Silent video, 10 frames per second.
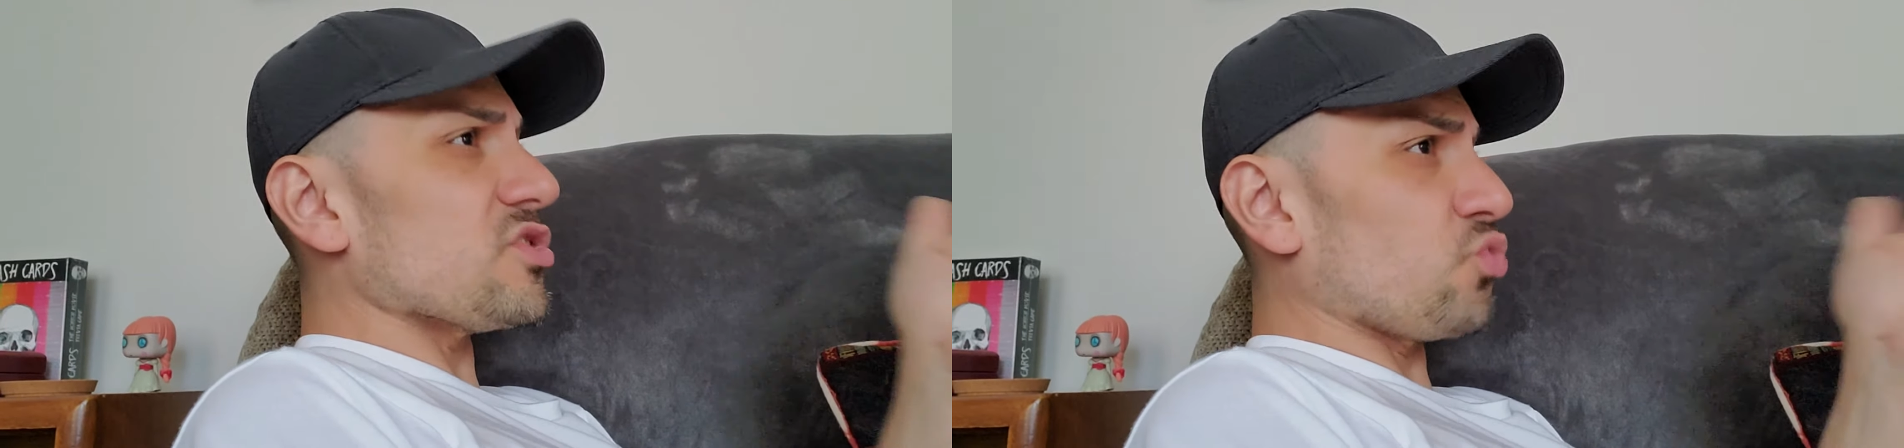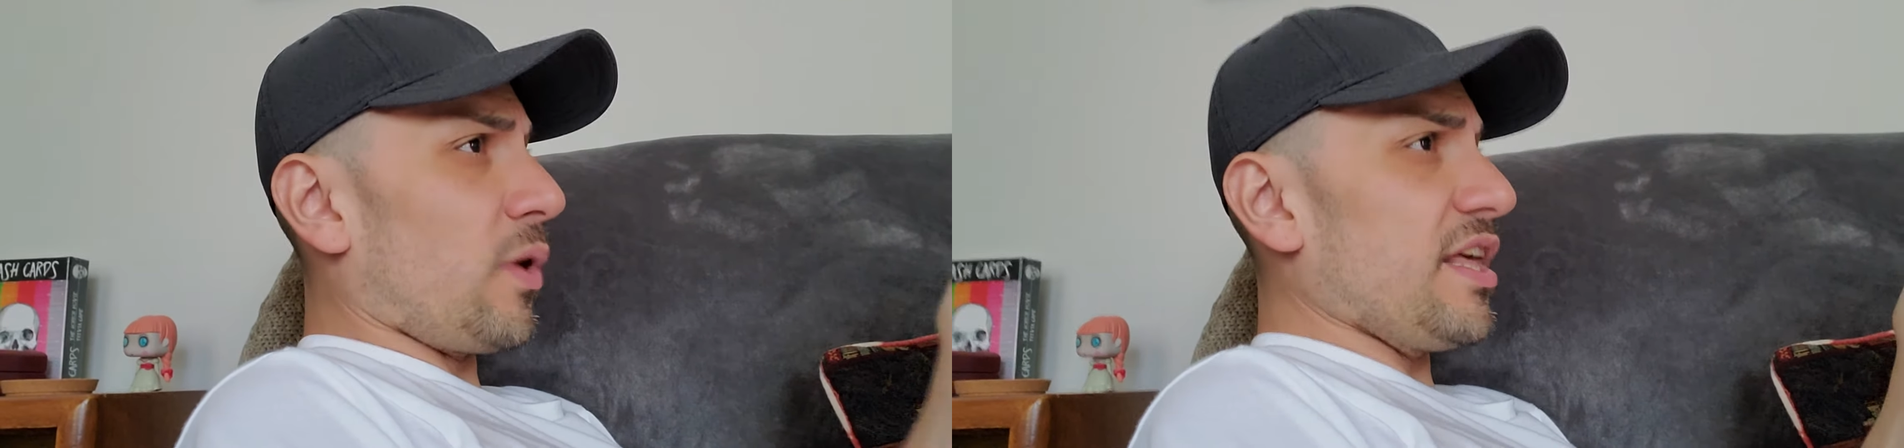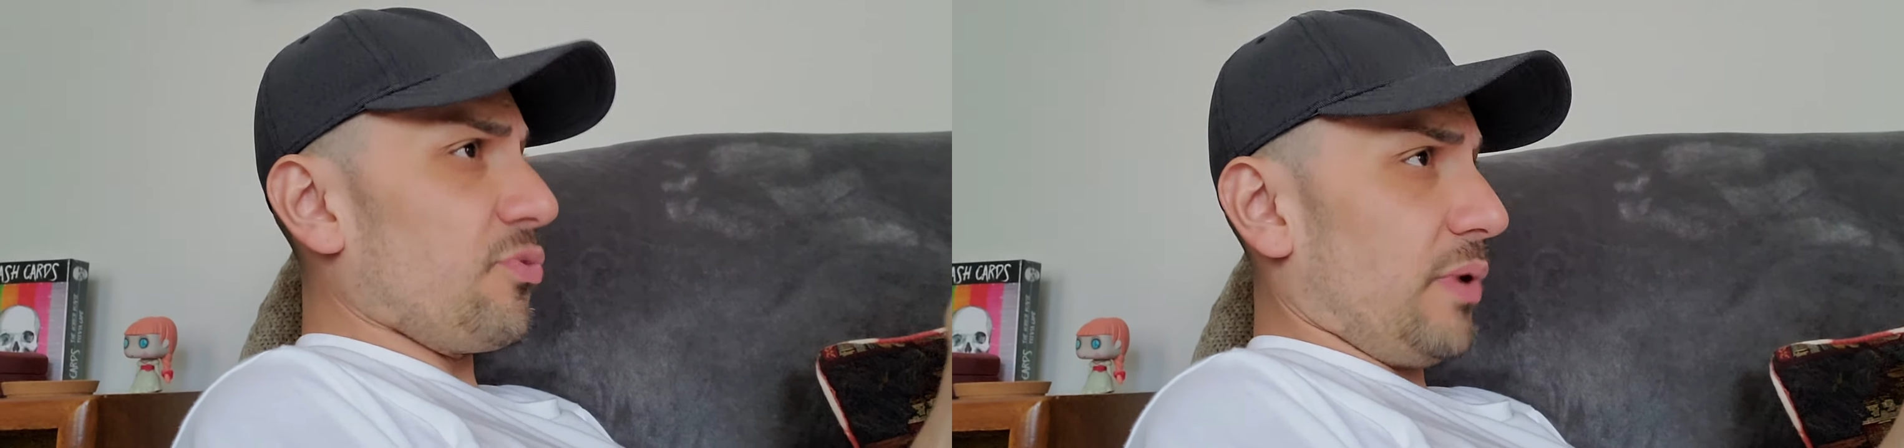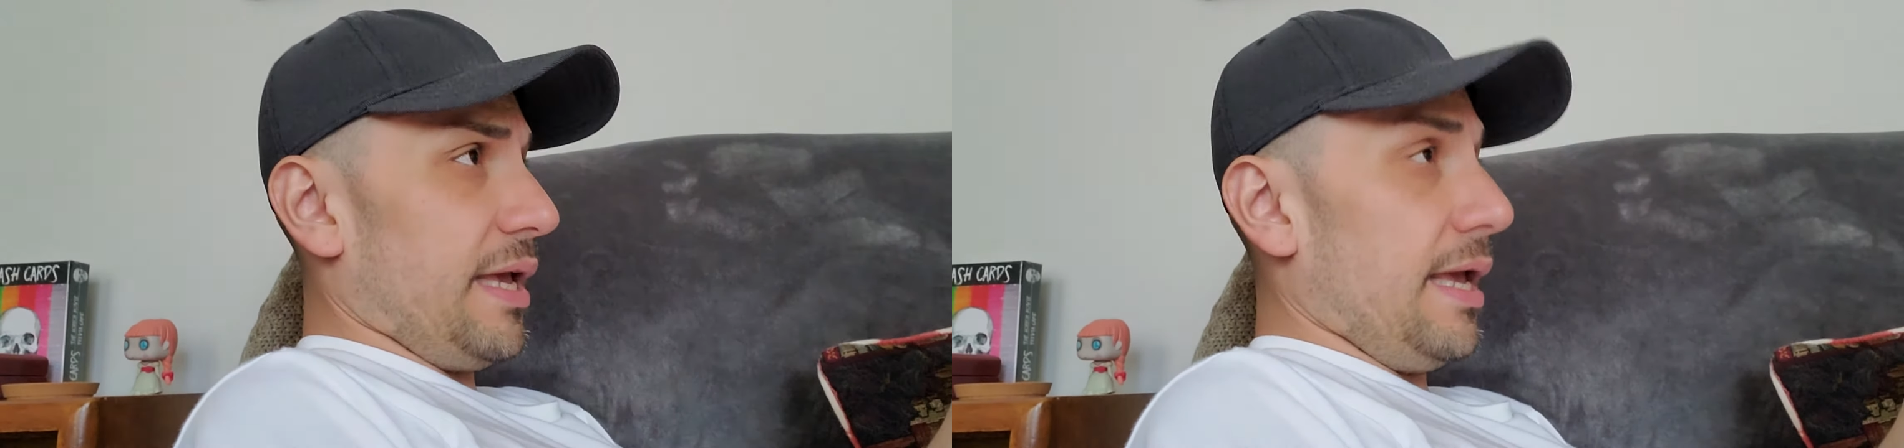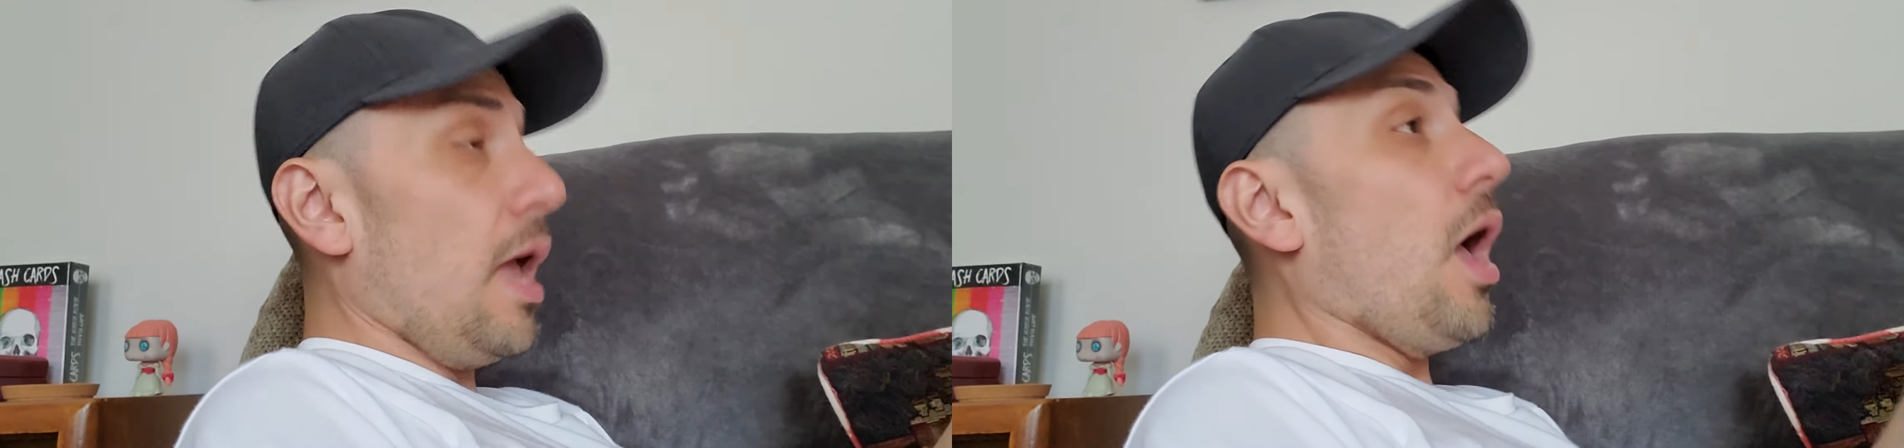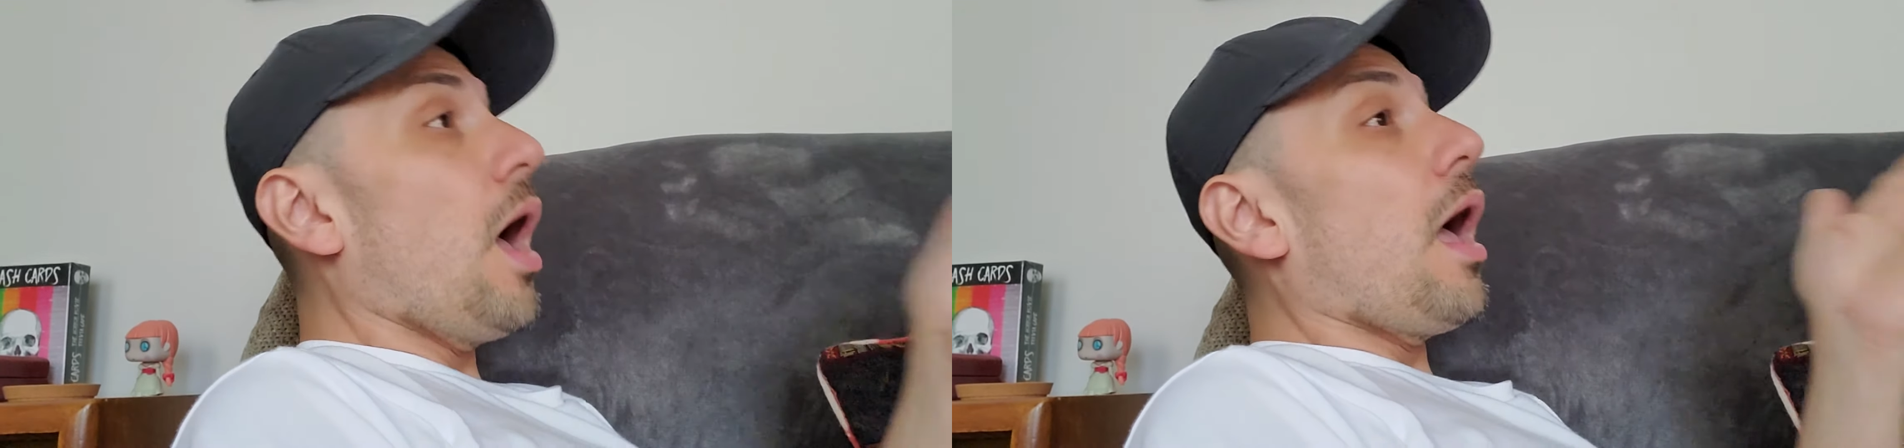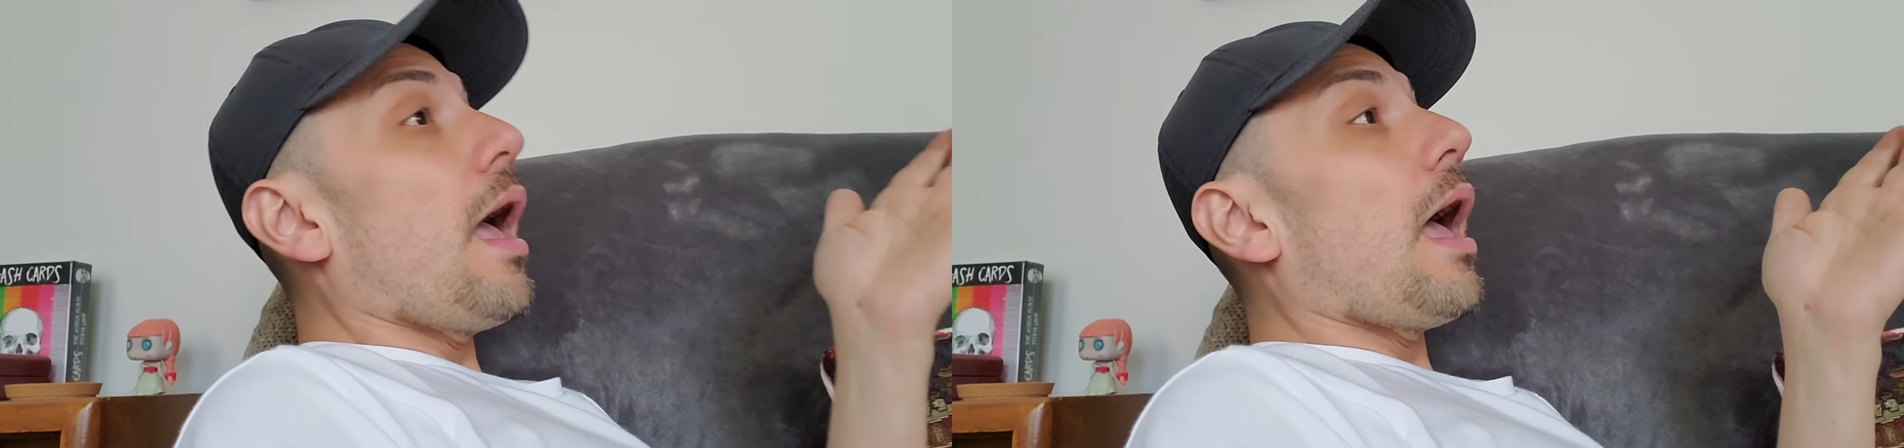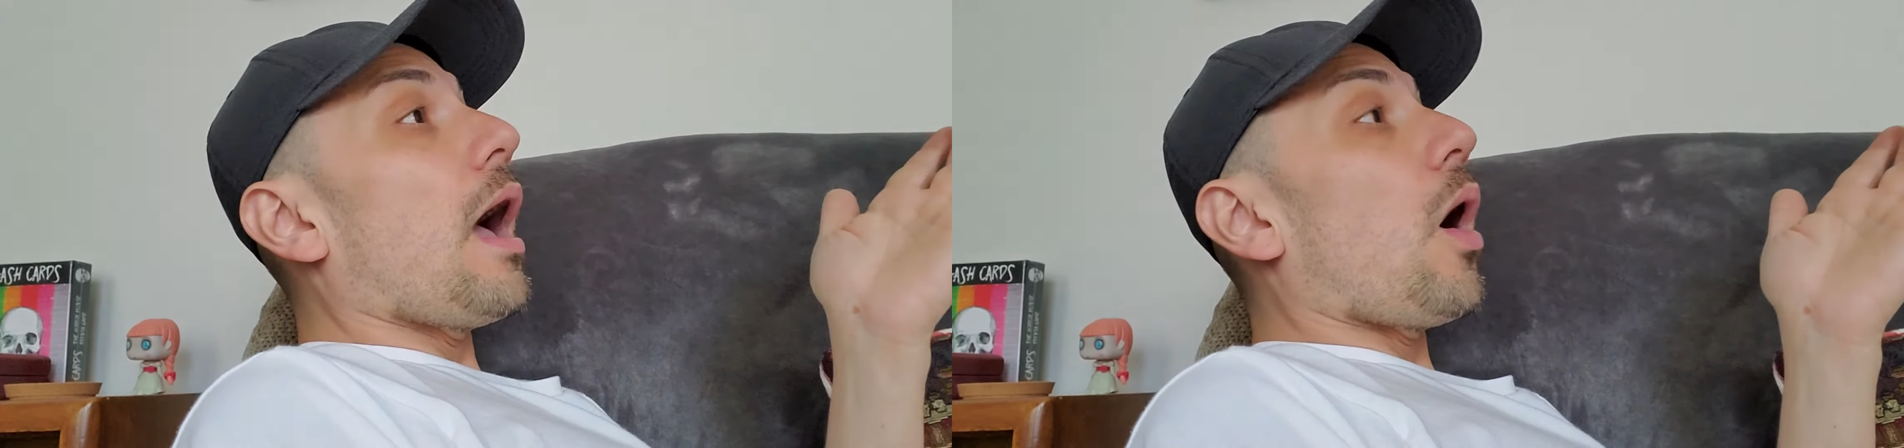23.
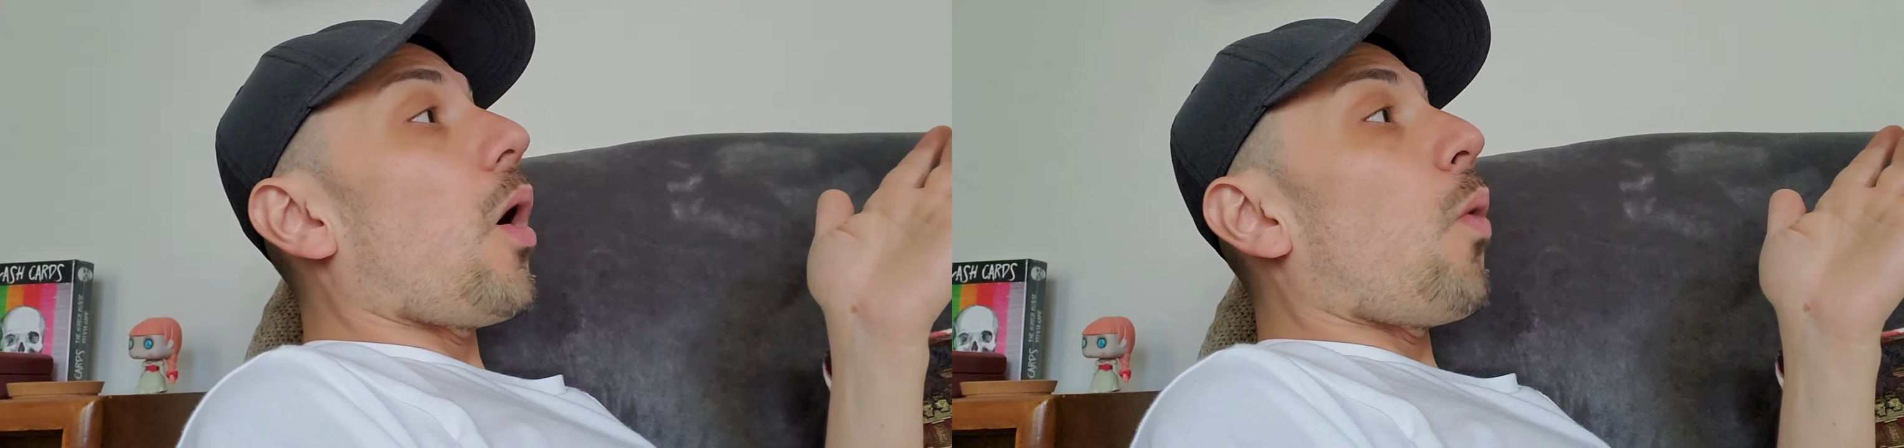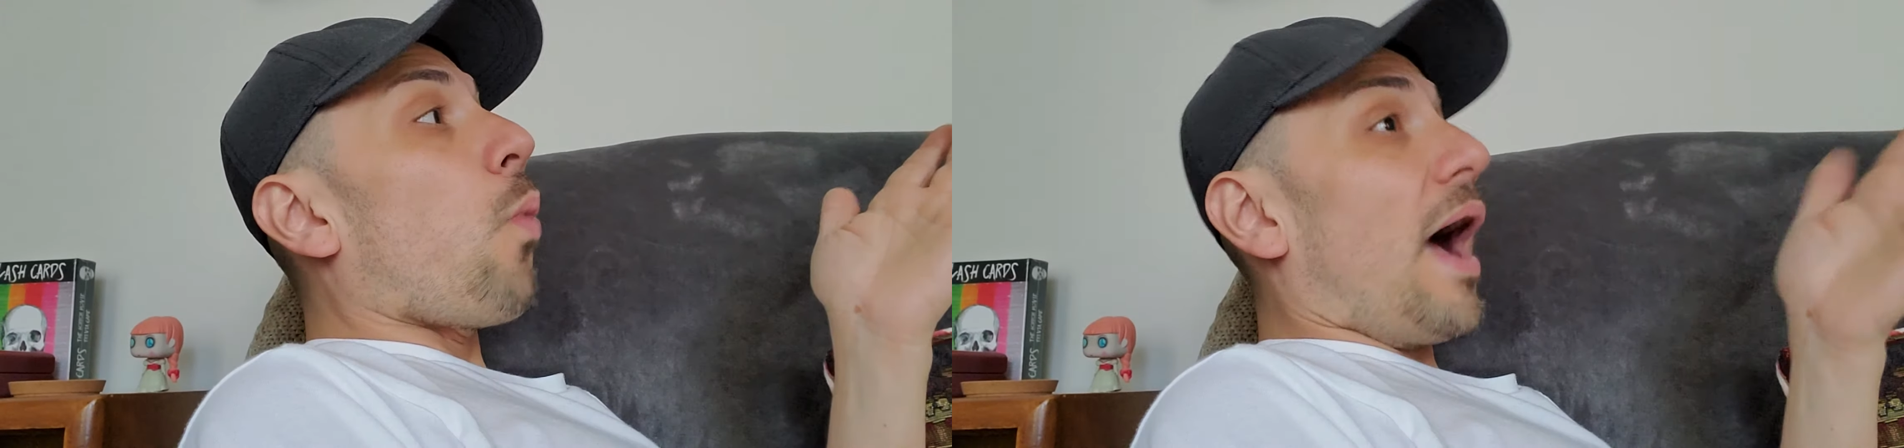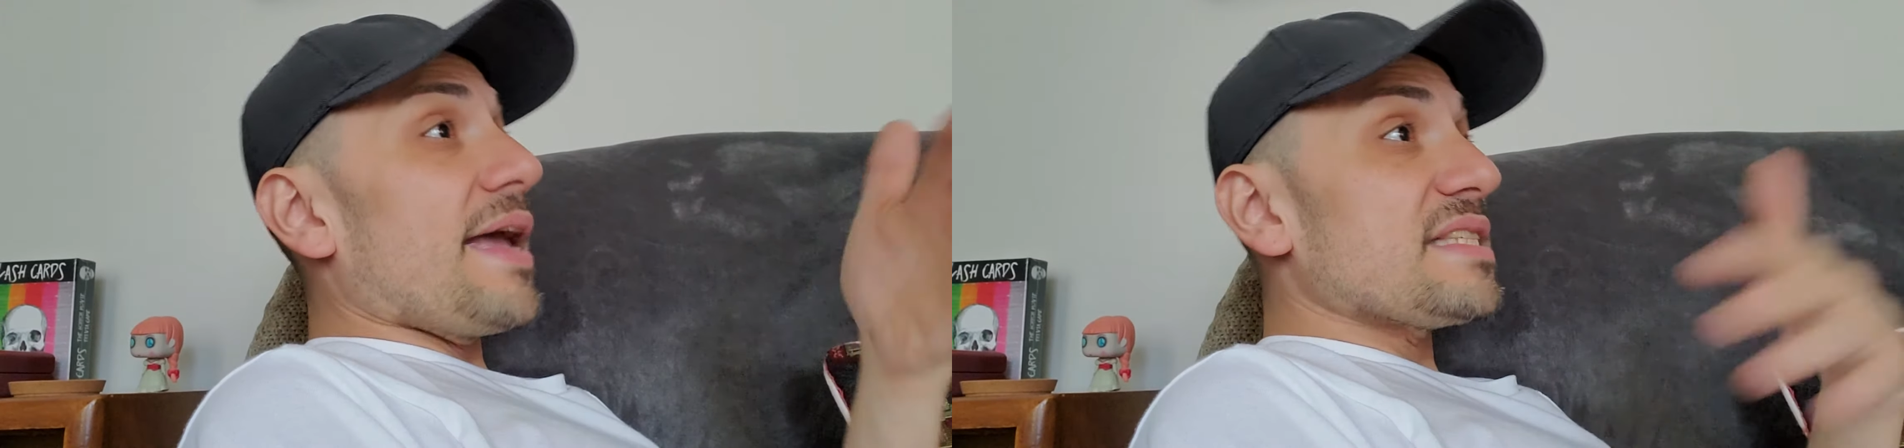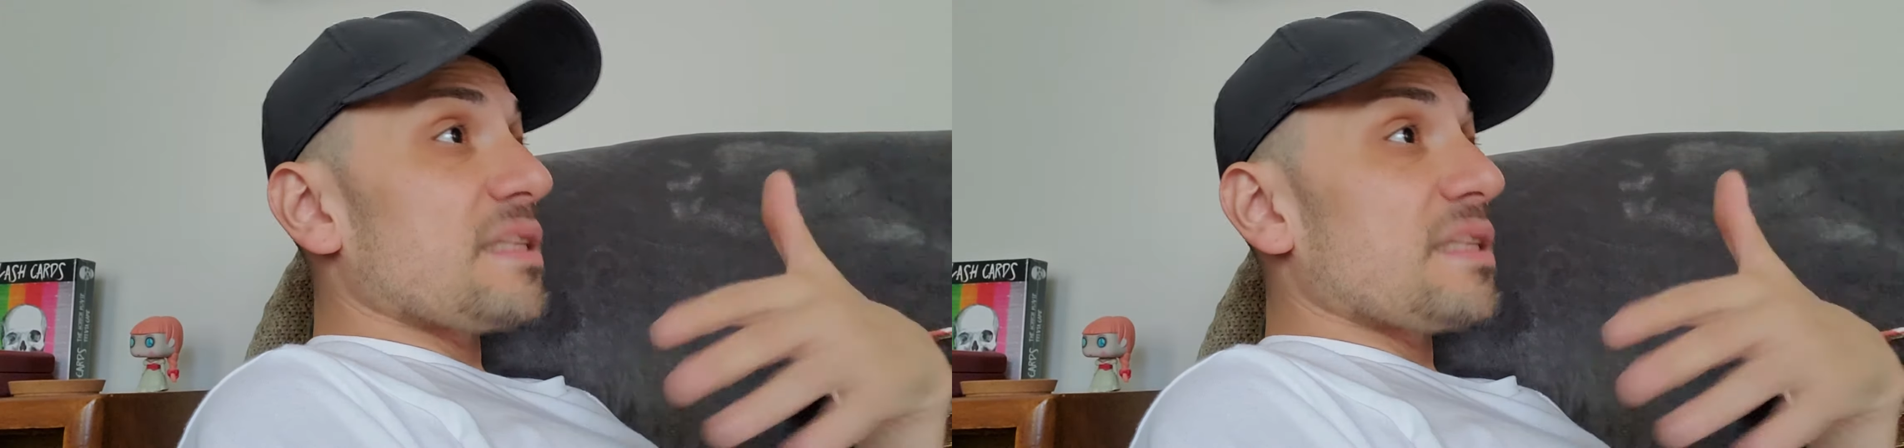Why is